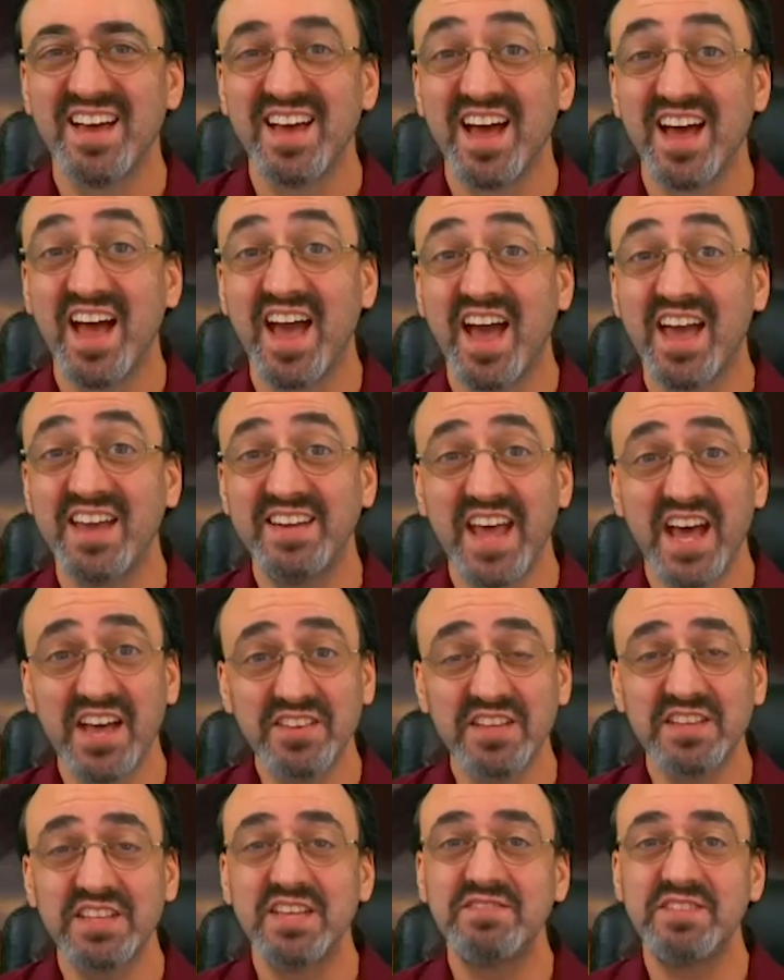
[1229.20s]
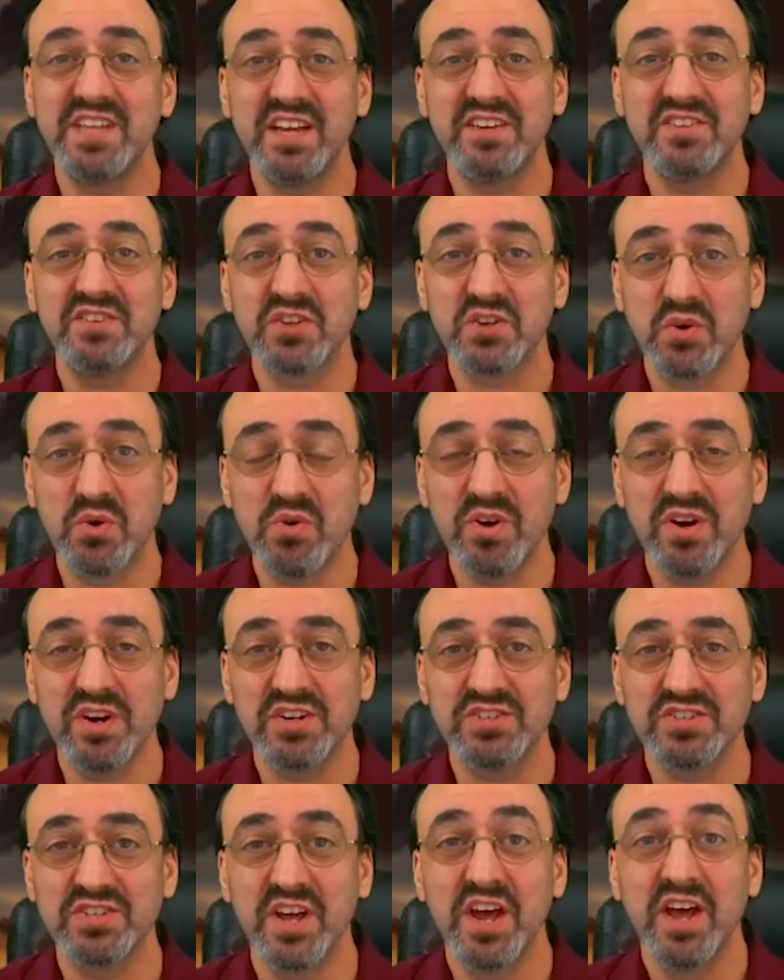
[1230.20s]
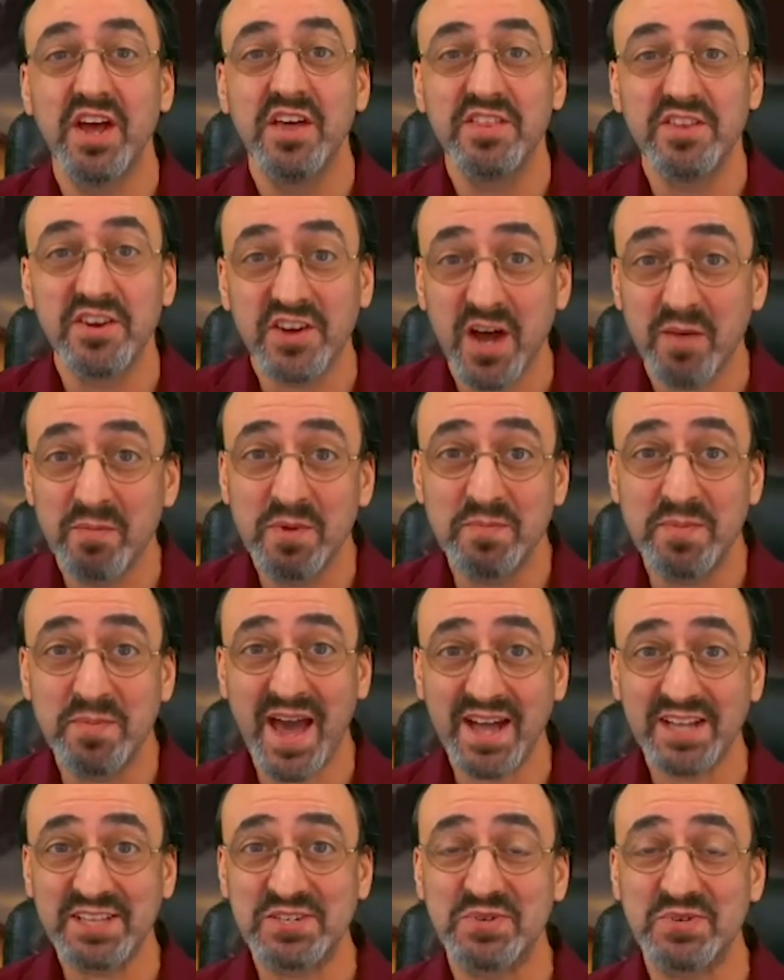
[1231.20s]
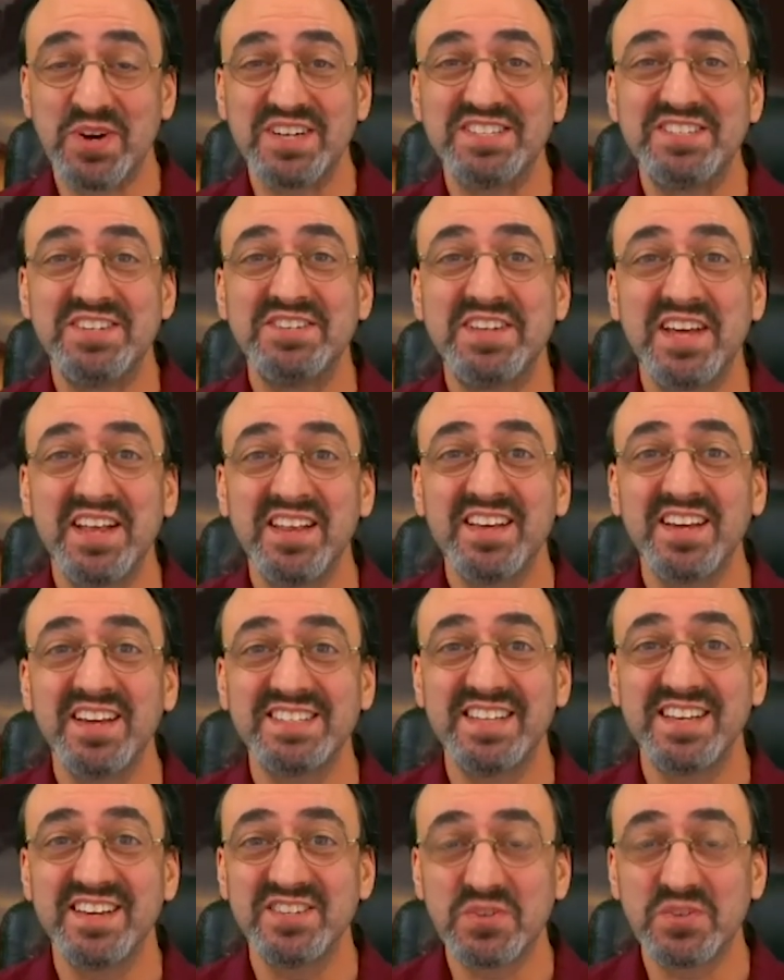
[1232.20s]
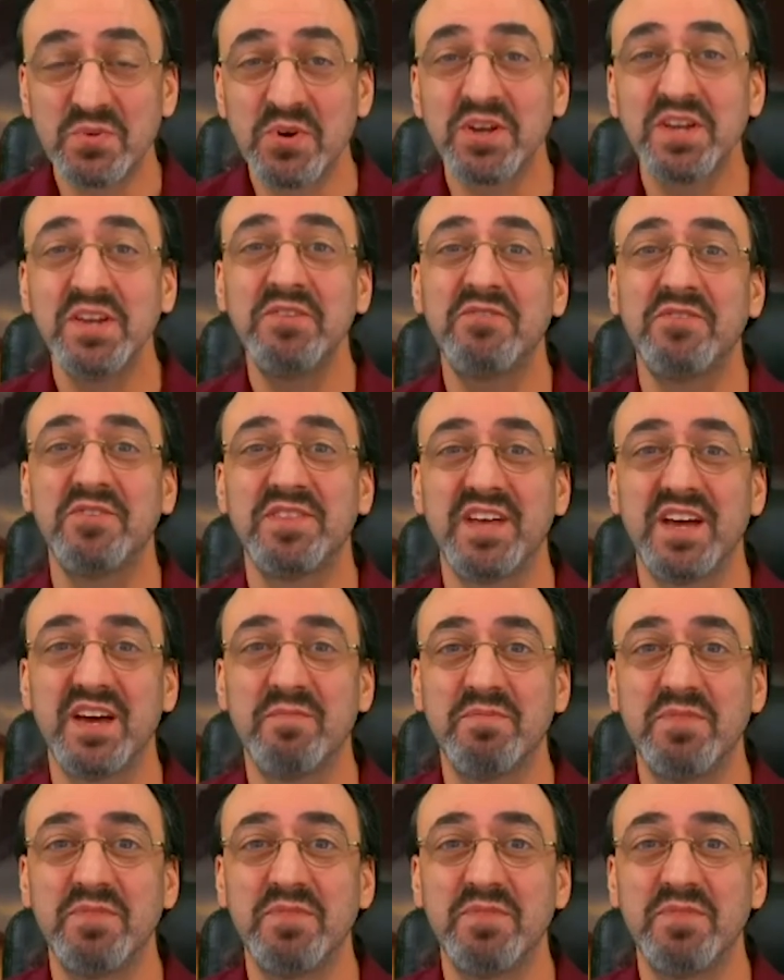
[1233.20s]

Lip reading: And now that they've taken the course, they're coming back to us and they're telling us that it's working for them.